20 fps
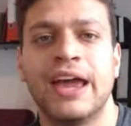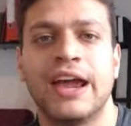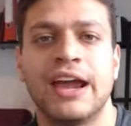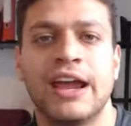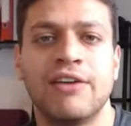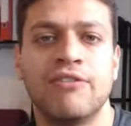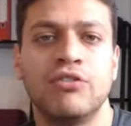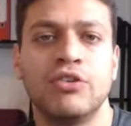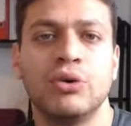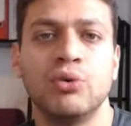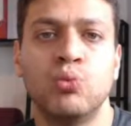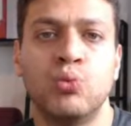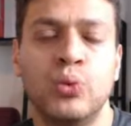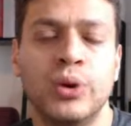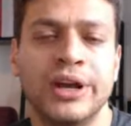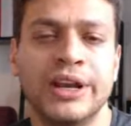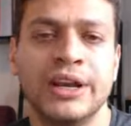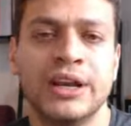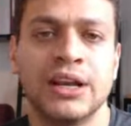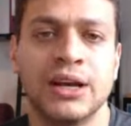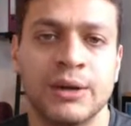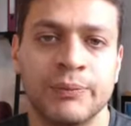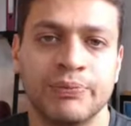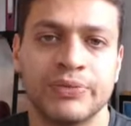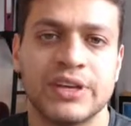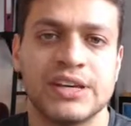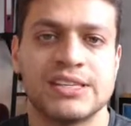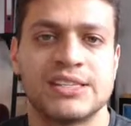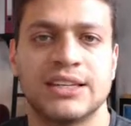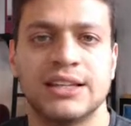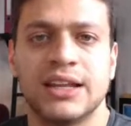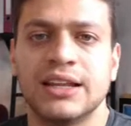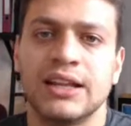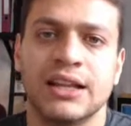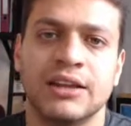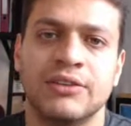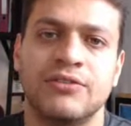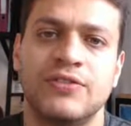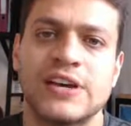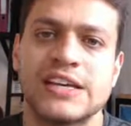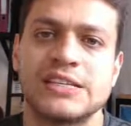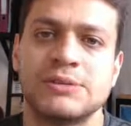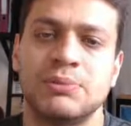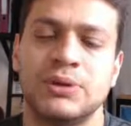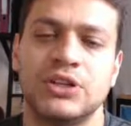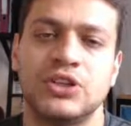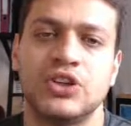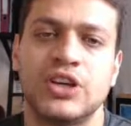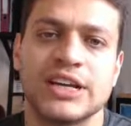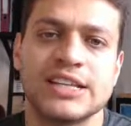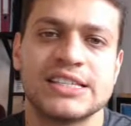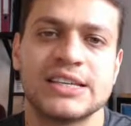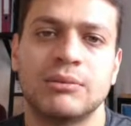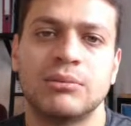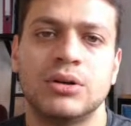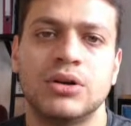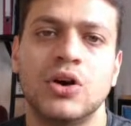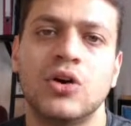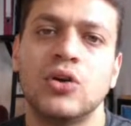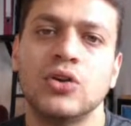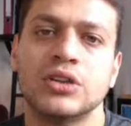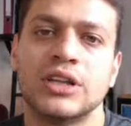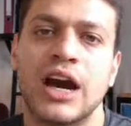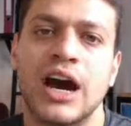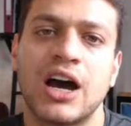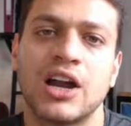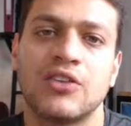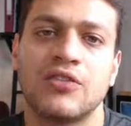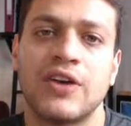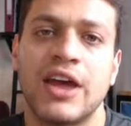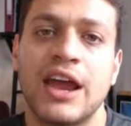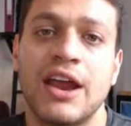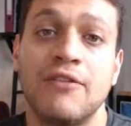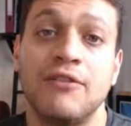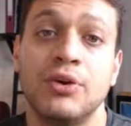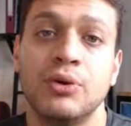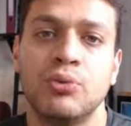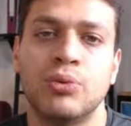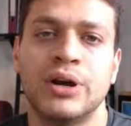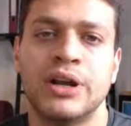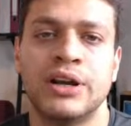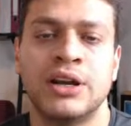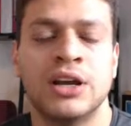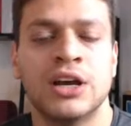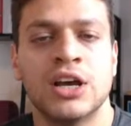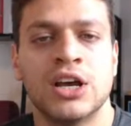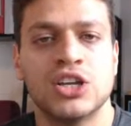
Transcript: Every win is a little investment. You get some gold out of every win.